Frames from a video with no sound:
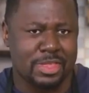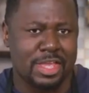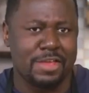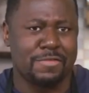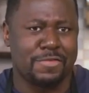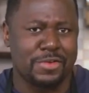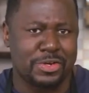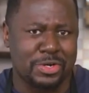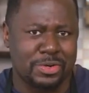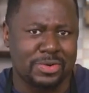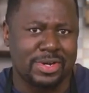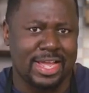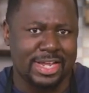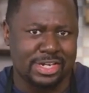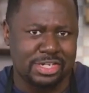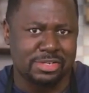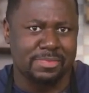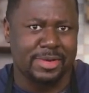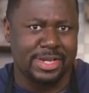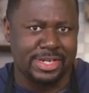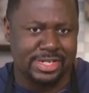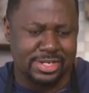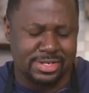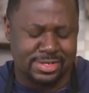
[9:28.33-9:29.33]
if you don't like
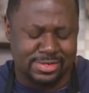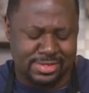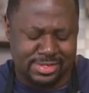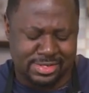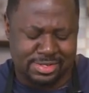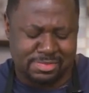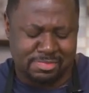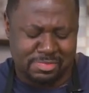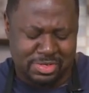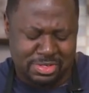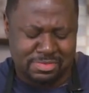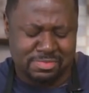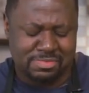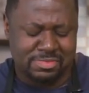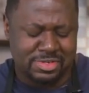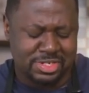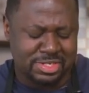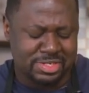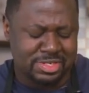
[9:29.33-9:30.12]
tomatoes, you know,